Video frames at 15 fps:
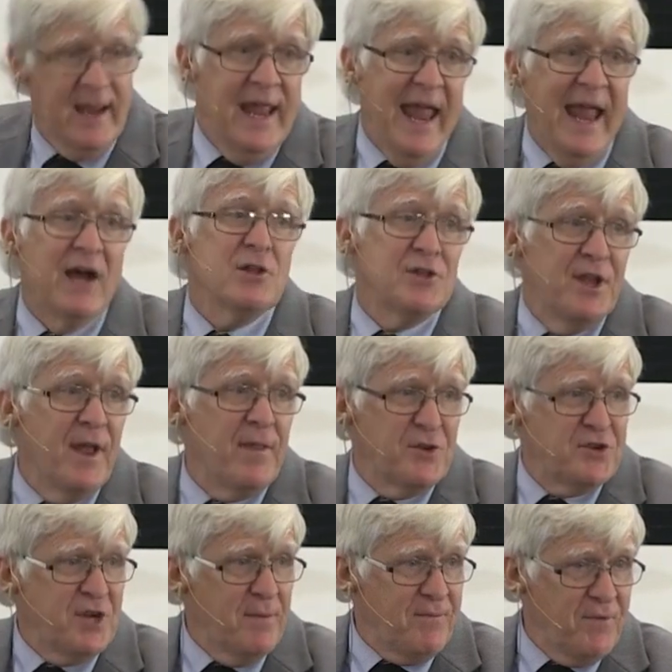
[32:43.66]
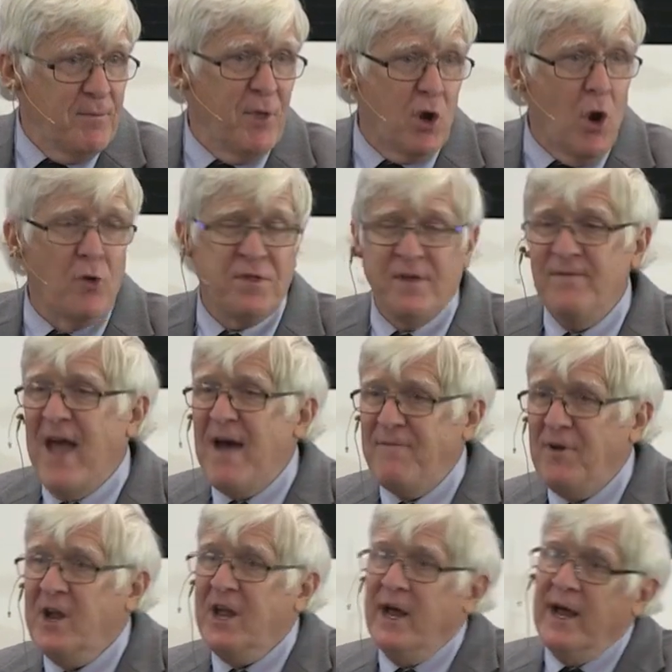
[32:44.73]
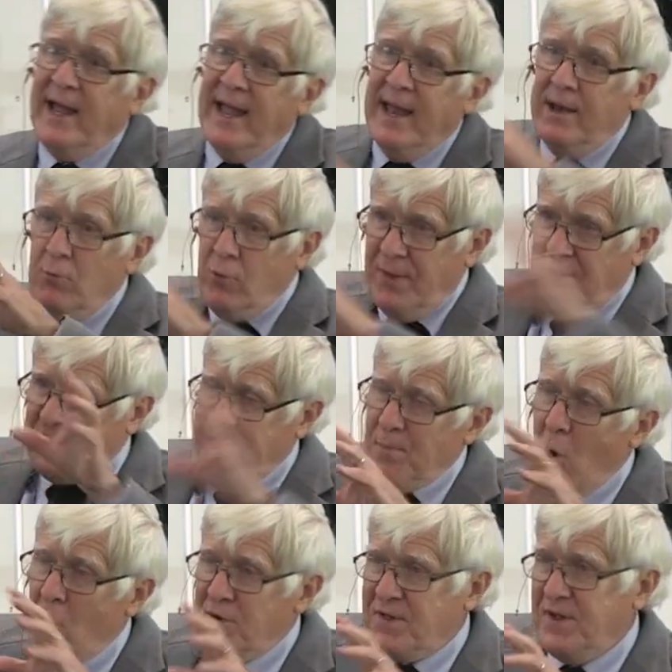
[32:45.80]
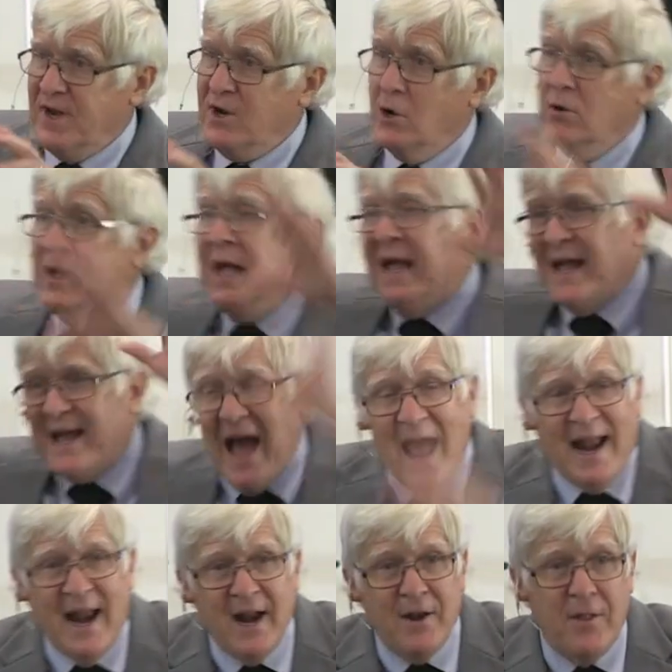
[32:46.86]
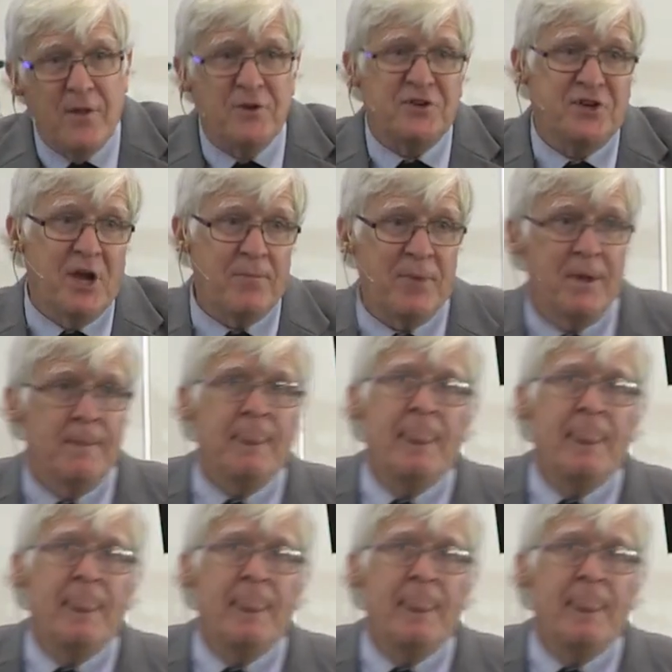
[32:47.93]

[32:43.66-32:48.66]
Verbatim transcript: hailed another ship from the coast of Africa at, with a smoke signal, got on another ship.